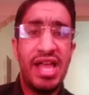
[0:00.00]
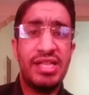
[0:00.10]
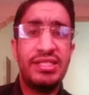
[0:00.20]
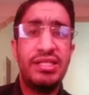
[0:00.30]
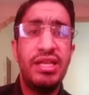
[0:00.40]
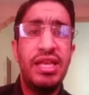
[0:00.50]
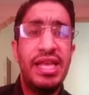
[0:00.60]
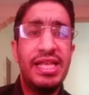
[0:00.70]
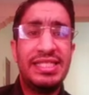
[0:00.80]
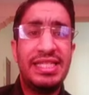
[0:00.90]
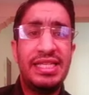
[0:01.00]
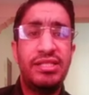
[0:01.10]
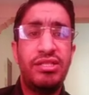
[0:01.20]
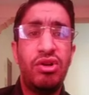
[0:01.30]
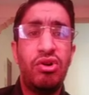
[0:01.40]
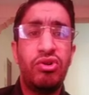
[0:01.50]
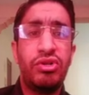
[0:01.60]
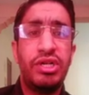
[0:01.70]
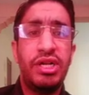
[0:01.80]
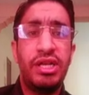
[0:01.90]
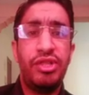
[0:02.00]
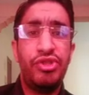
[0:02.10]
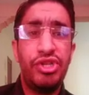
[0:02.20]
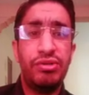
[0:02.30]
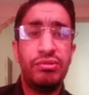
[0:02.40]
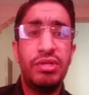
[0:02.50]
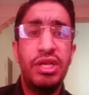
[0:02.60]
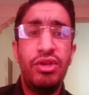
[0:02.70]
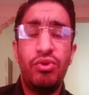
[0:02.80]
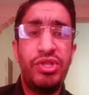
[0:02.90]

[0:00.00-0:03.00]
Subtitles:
did, or do. We don't use